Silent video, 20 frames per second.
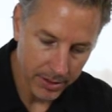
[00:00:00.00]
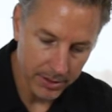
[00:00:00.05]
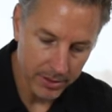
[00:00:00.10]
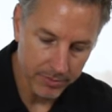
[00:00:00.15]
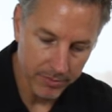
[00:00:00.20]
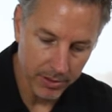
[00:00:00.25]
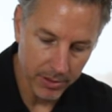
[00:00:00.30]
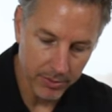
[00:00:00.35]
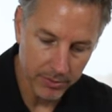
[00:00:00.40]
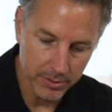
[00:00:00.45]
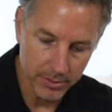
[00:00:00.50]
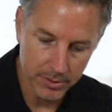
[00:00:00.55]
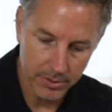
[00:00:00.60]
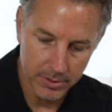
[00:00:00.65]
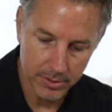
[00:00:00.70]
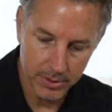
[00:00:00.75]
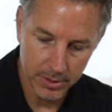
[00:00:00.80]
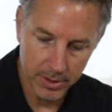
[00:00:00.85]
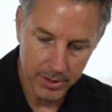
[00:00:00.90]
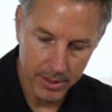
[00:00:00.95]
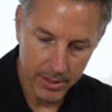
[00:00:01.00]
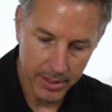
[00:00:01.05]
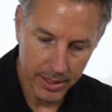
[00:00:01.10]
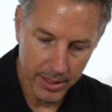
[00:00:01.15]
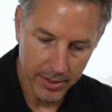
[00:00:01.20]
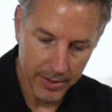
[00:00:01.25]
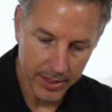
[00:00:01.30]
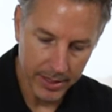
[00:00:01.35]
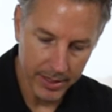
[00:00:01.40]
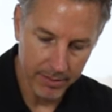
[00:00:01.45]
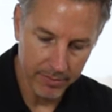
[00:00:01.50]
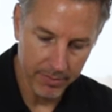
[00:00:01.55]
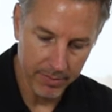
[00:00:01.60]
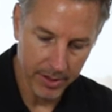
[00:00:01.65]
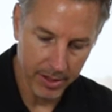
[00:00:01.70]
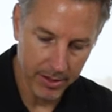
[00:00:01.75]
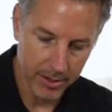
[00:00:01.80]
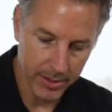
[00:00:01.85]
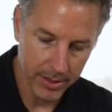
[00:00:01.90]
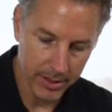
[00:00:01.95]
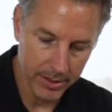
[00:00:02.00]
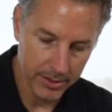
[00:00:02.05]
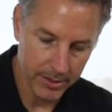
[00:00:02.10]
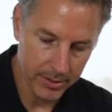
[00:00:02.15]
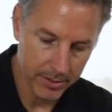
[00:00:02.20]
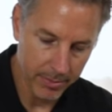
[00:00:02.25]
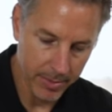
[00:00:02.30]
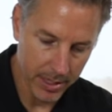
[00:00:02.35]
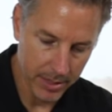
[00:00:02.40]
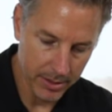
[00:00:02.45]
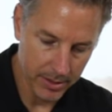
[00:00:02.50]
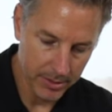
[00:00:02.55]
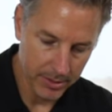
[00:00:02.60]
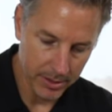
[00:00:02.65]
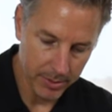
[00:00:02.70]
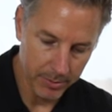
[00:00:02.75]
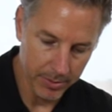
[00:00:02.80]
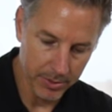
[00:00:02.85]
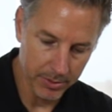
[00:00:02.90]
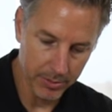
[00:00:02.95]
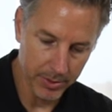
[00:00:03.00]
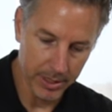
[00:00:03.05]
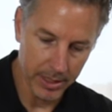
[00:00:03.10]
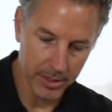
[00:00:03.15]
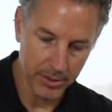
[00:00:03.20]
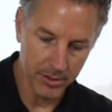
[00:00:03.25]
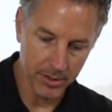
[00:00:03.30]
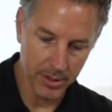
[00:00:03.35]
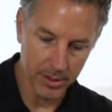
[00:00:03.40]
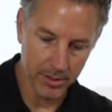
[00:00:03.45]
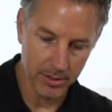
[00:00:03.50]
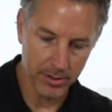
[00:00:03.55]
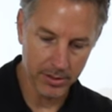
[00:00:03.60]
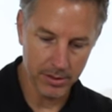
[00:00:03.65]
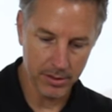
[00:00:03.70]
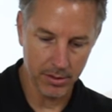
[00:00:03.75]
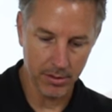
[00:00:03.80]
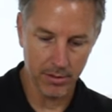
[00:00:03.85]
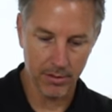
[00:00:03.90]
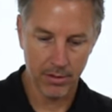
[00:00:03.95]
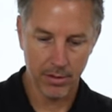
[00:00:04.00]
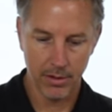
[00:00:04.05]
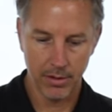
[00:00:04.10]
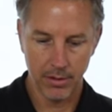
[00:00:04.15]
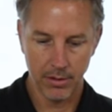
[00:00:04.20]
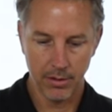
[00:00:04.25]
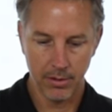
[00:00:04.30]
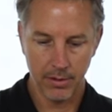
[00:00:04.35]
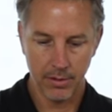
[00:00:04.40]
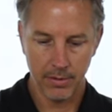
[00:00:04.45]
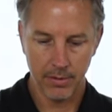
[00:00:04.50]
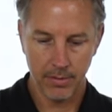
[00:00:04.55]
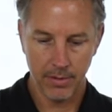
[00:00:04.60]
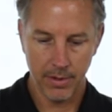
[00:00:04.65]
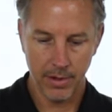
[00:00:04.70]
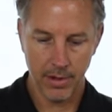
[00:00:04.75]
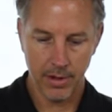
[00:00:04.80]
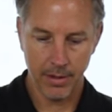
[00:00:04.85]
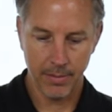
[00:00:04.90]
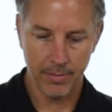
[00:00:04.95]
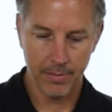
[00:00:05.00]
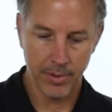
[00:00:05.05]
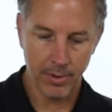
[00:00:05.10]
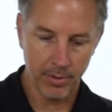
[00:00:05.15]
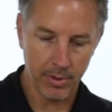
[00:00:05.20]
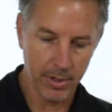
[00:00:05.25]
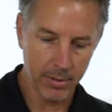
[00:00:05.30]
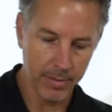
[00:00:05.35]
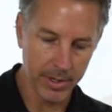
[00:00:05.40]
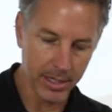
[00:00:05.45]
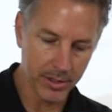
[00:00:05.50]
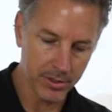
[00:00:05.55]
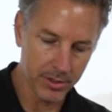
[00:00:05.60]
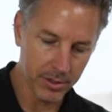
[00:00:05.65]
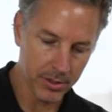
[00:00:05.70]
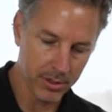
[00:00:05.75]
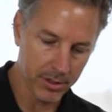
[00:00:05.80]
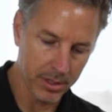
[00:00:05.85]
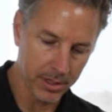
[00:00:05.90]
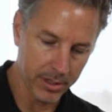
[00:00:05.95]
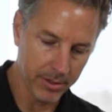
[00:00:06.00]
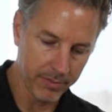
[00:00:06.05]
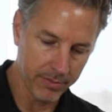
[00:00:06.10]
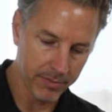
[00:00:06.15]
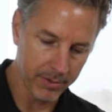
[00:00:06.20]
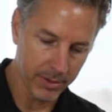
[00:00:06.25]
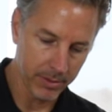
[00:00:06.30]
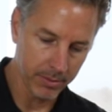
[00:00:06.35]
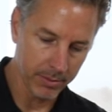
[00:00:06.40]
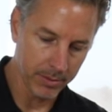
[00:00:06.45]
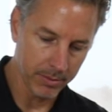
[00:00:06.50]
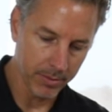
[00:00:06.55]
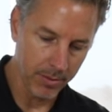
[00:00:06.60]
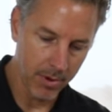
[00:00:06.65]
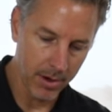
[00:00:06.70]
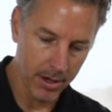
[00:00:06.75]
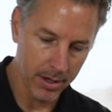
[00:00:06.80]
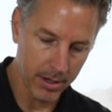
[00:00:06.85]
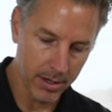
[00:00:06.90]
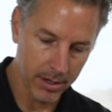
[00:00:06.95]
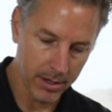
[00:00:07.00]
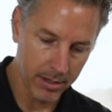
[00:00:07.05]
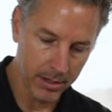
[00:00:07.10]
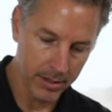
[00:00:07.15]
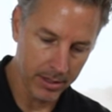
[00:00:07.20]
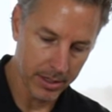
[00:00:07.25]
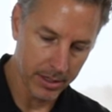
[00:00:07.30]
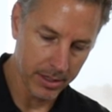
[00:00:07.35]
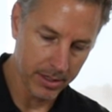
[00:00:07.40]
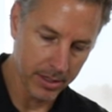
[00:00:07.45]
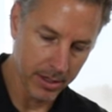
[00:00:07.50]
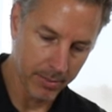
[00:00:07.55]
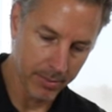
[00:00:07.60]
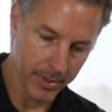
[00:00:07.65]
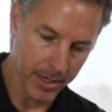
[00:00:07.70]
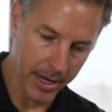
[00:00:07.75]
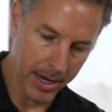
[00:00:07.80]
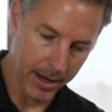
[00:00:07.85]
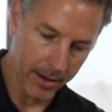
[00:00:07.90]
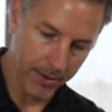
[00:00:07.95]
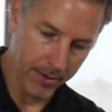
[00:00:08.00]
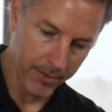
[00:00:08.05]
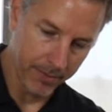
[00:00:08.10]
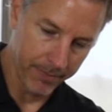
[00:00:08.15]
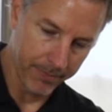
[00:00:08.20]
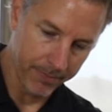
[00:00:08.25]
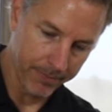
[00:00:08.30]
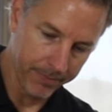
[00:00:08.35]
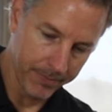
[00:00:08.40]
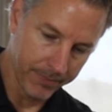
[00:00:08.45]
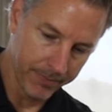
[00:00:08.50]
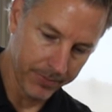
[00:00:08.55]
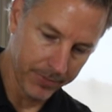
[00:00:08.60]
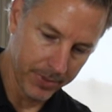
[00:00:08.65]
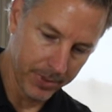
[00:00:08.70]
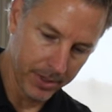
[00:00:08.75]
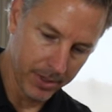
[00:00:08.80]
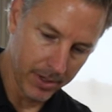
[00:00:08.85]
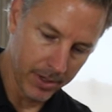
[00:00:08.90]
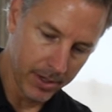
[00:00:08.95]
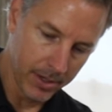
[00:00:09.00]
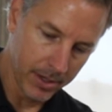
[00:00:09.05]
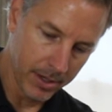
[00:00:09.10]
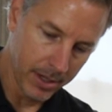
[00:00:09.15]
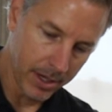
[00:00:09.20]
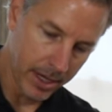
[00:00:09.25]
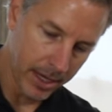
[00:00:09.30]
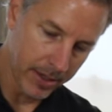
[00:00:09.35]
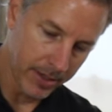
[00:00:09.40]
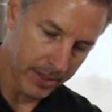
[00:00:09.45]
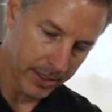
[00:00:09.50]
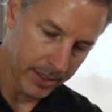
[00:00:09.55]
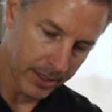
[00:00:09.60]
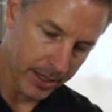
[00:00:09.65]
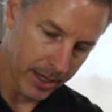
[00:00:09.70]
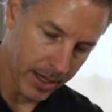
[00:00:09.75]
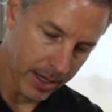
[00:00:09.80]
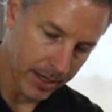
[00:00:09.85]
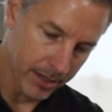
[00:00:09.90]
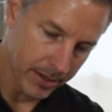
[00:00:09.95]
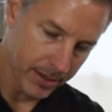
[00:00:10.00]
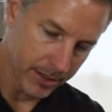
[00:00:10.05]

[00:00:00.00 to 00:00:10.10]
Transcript: these floats and they can vary tremendously between each other. So um, you want to make sure that you fill it with water and dump it out, and then kind